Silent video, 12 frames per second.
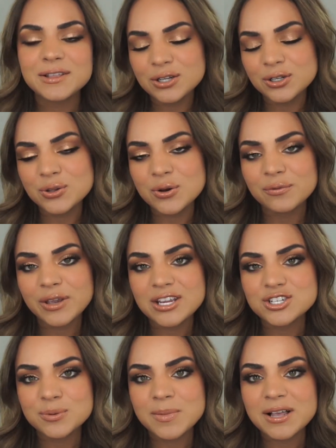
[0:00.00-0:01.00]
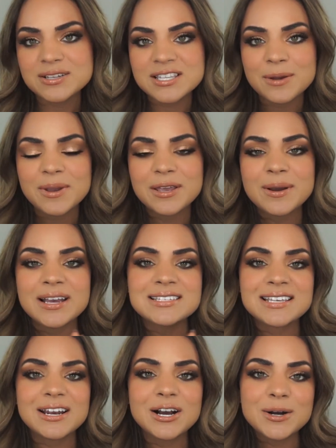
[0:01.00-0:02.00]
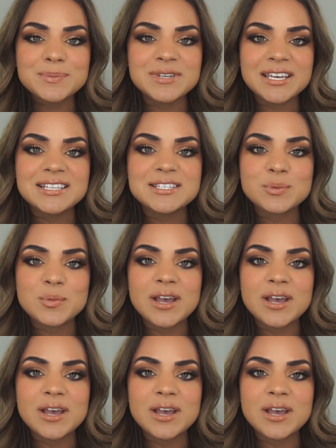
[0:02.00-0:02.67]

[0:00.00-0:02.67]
the little notification bell so that way you guys get updates